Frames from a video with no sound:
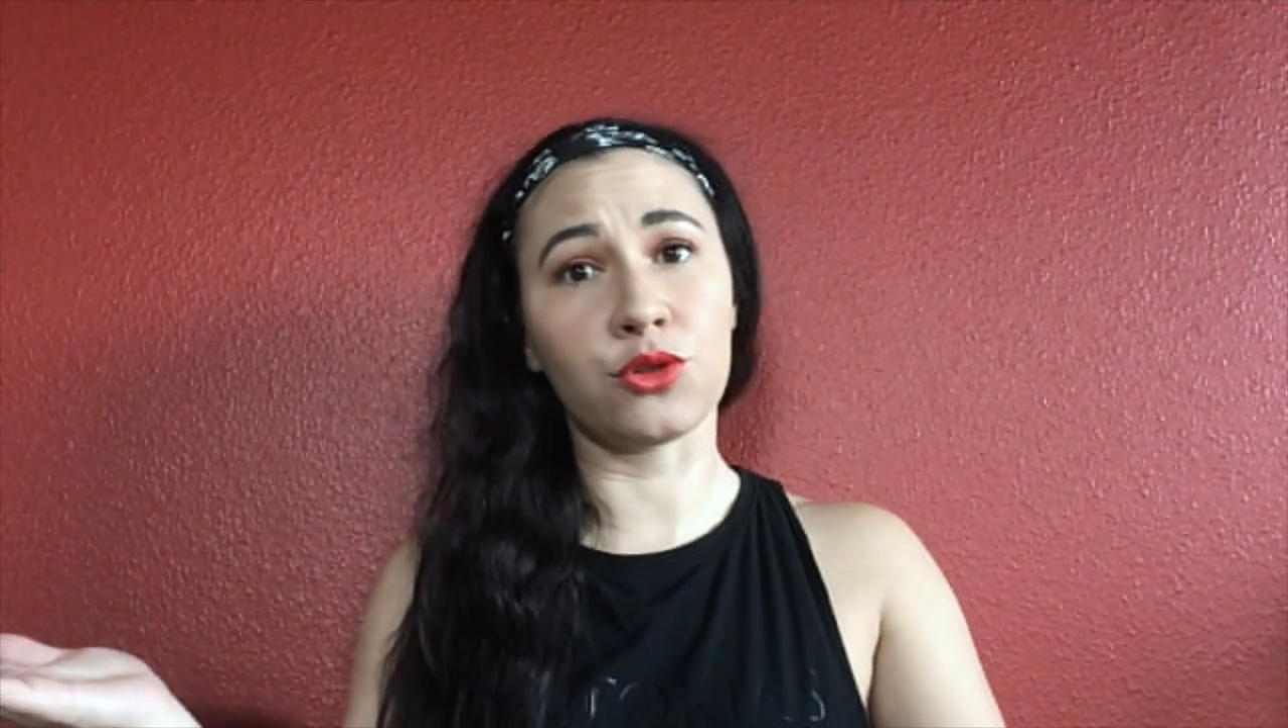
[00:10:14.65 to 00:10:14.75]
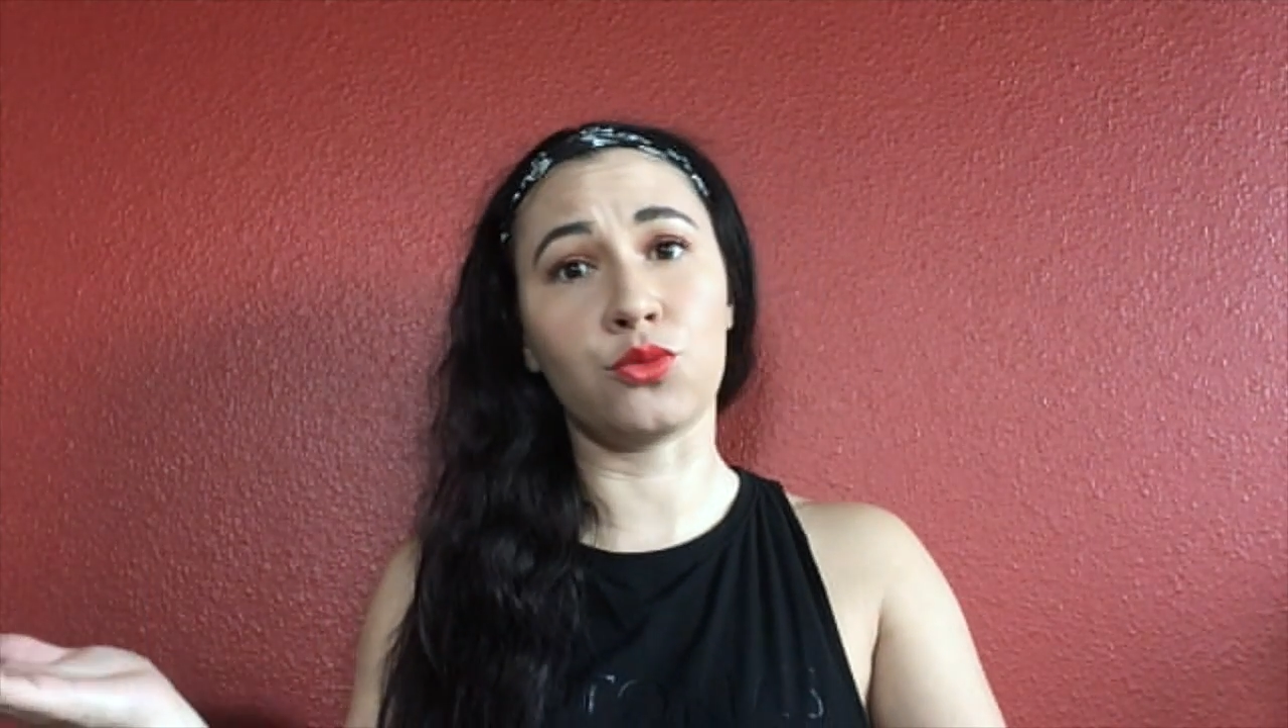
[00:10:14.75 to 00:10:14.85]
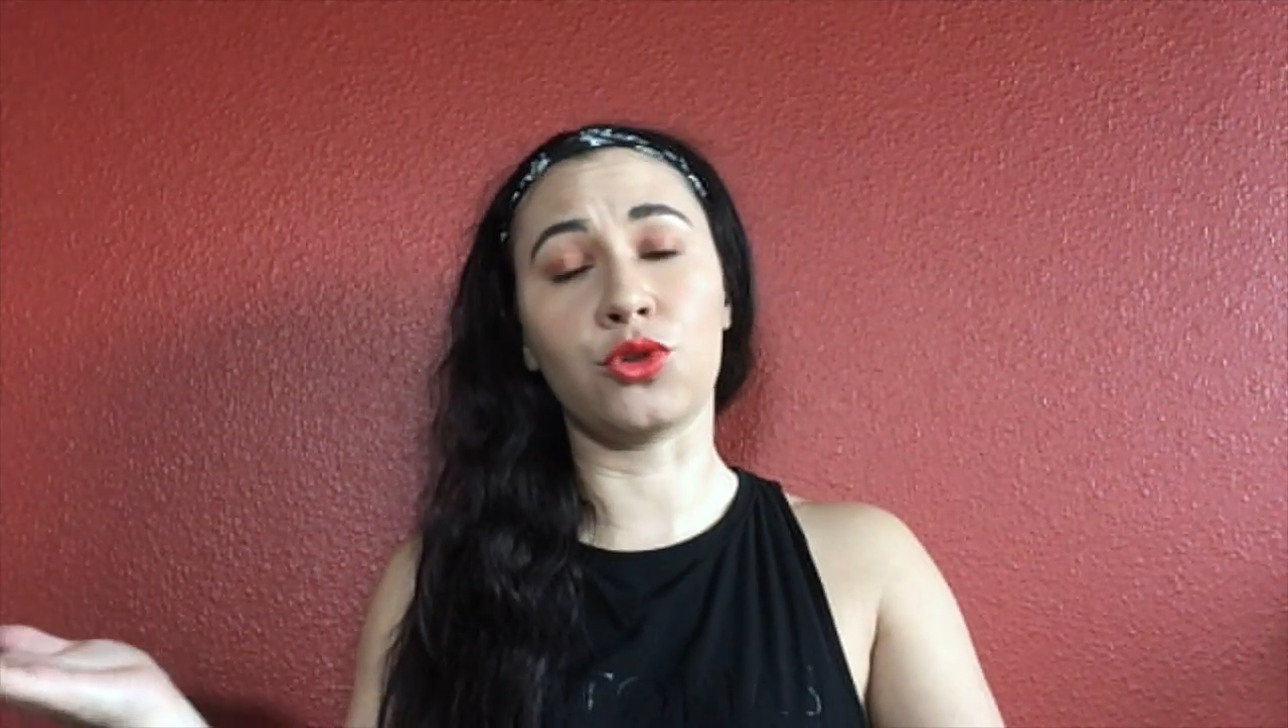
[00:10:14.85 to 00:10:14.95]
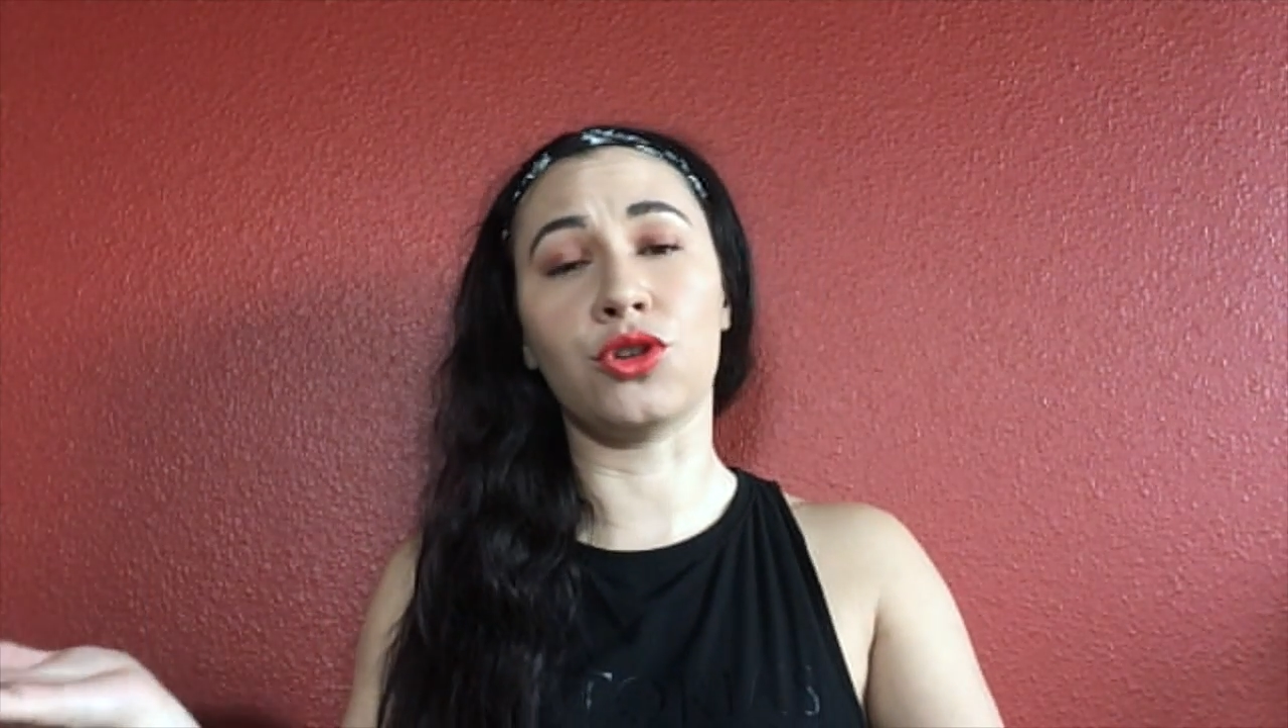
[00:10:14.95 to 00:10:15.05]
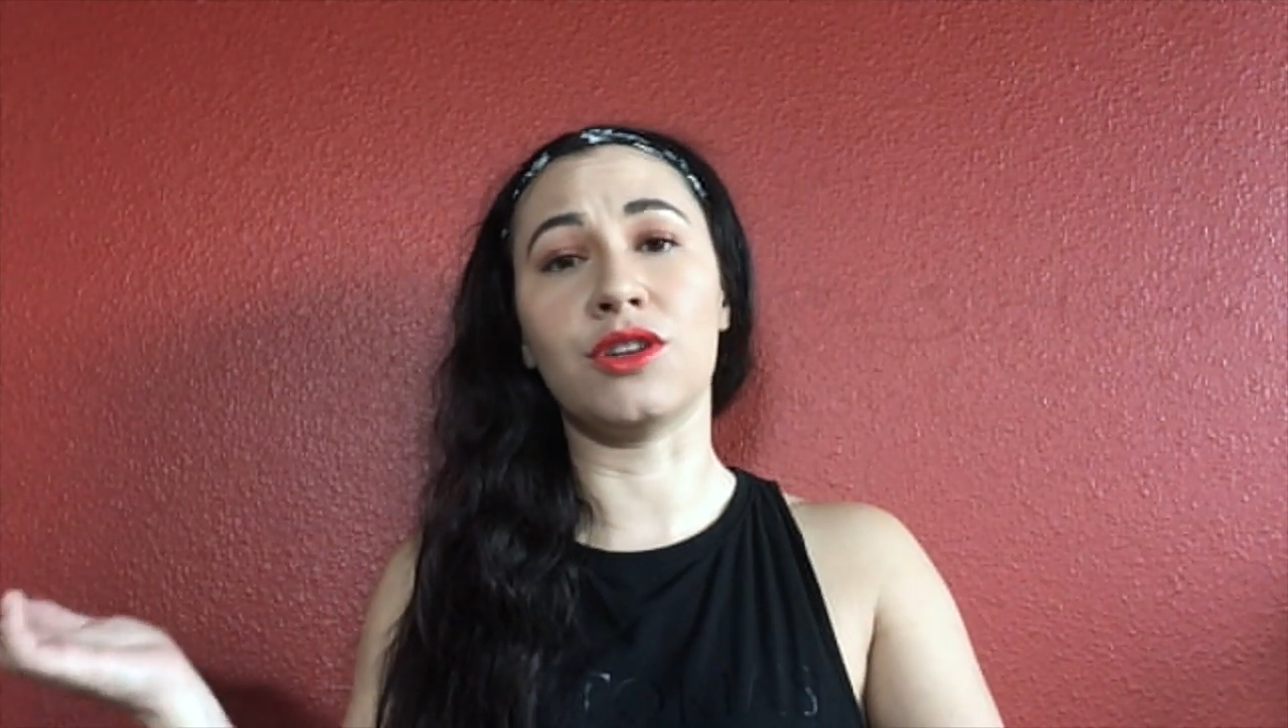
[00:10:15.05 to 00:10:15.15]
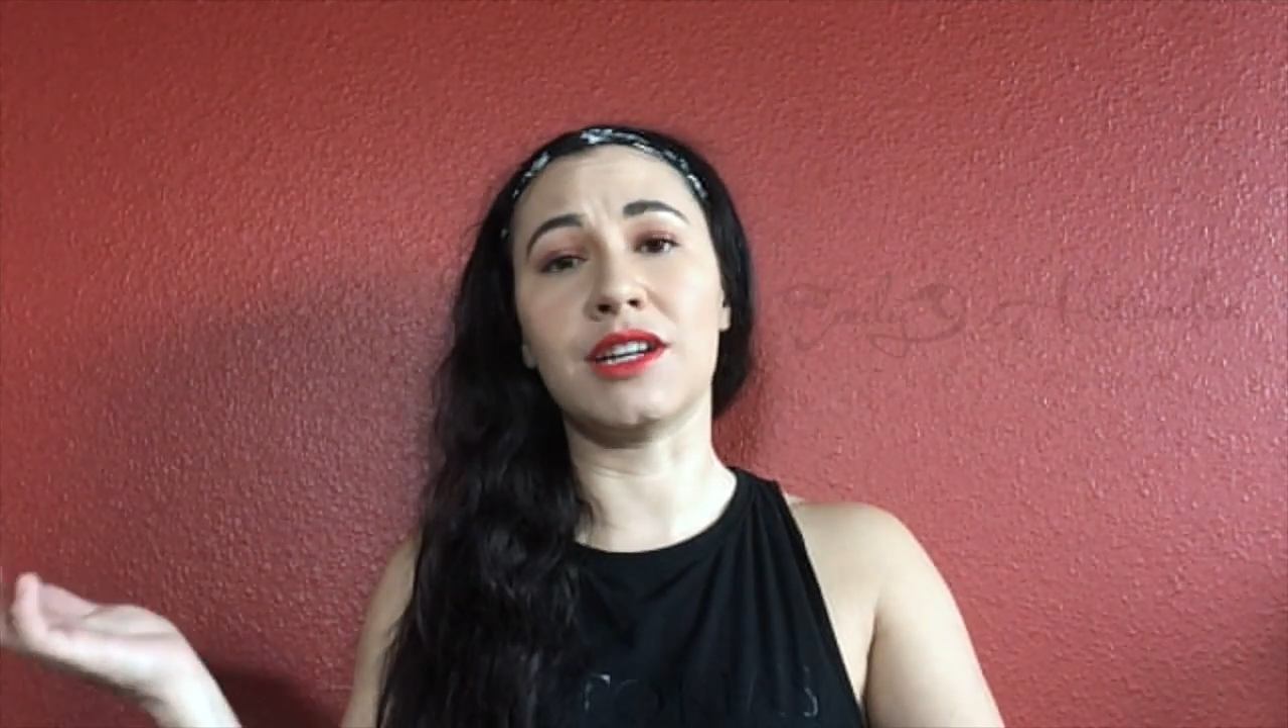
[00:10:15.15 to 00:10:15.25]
world,